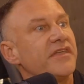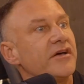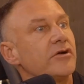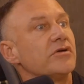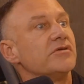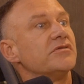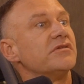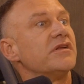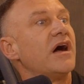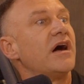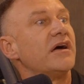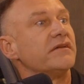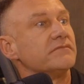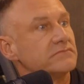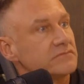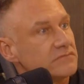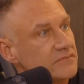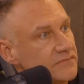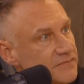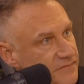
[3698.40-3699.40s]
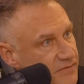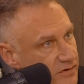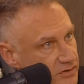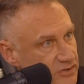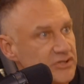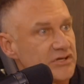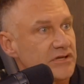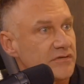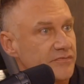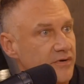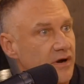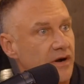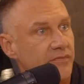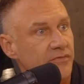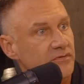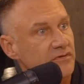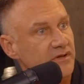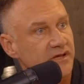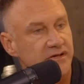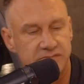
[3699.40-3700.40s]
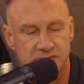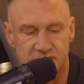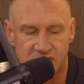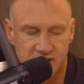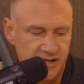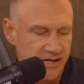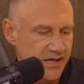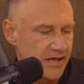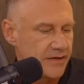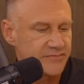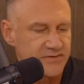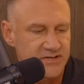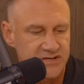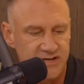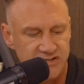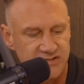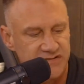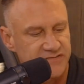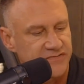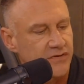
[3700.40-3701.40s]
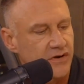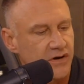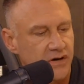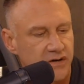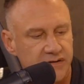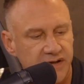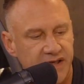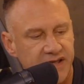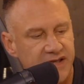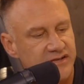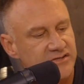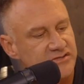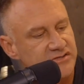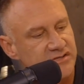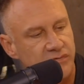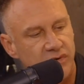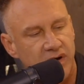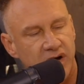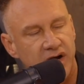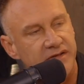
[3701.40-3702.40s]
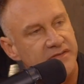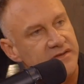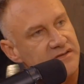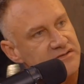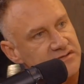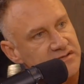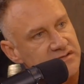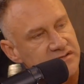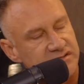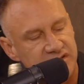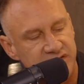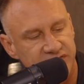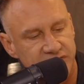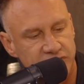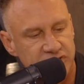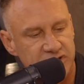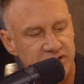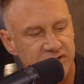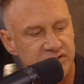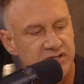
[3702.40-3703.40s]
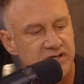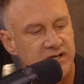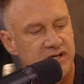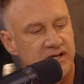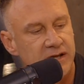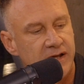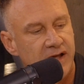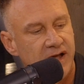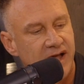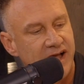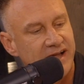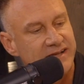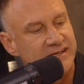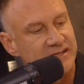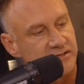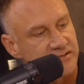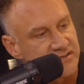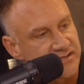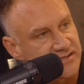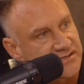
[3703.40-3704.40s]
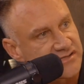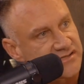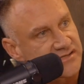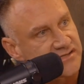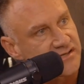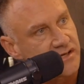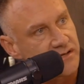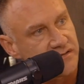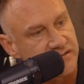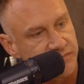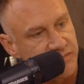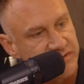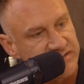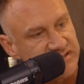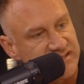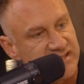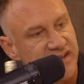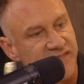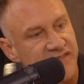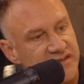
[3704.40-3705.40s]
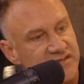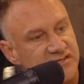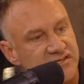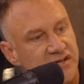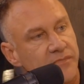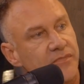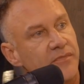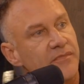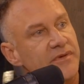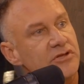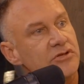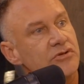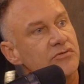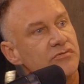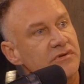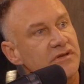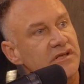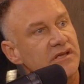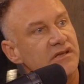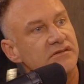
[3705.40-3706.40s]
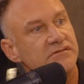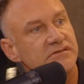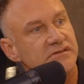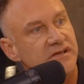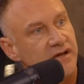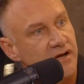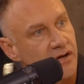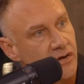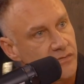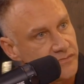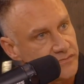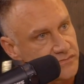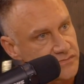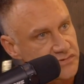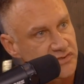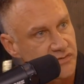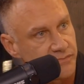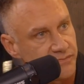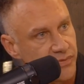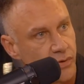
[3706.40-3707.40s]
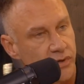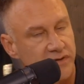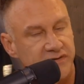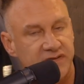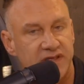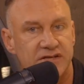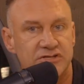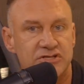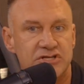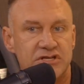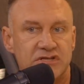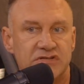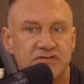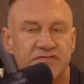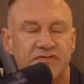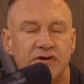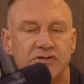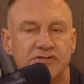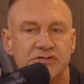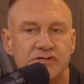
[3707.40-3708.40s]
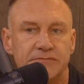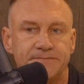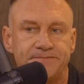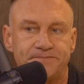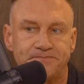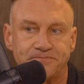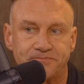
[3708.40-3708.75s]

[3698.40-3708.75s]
that are not functioning properly, MTHFR, AHCY, these different genes, and here's the specific supplement you need to help support that gene's function,